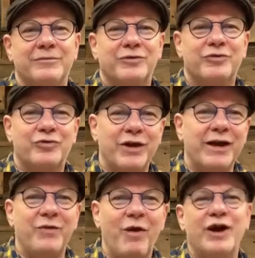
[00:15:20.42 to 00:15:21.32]

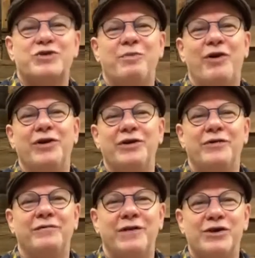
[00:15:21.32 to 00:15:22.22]
create a watch party
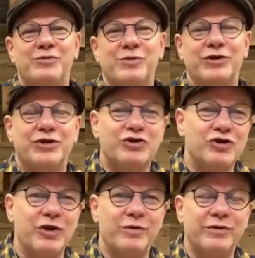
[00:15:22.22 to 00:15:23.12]
on Facebook, to
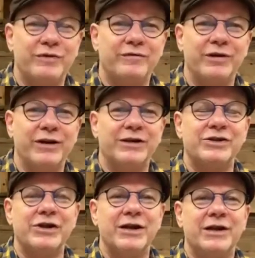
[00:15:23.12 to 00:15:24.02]
share it with your
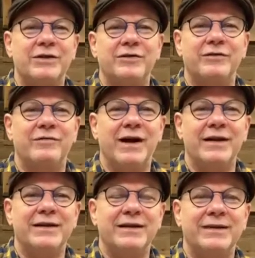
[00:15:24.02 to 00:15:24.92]
friends, to
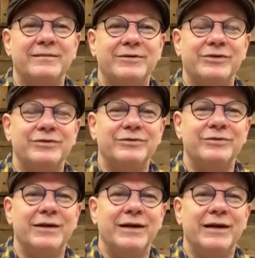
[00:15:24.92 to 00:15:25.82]
invite them
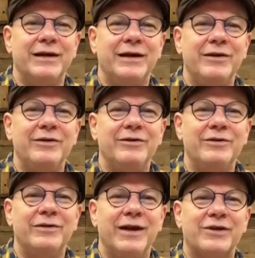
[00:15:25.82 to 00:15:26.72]
to
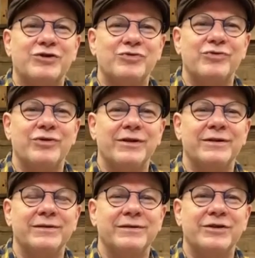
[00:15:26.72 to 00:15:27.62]
hear that
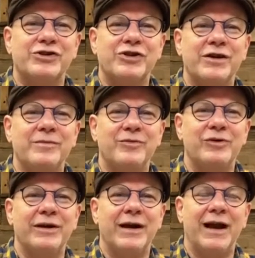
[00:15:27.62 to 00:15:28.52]
story this Sunday
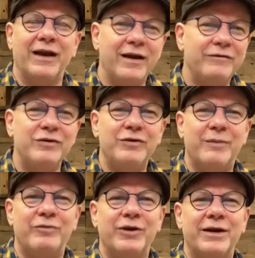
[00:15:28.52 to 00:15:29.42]
morning. I love you.
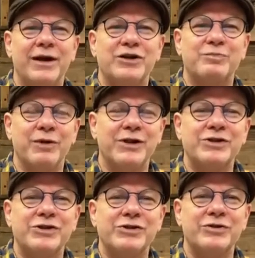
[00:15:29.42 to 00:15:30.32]
I pray God's
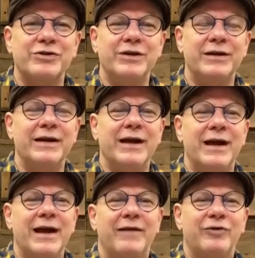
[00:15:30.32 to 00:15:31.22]
blessings on you.
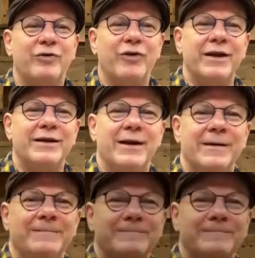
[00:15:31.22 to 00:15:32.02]
Have a great day.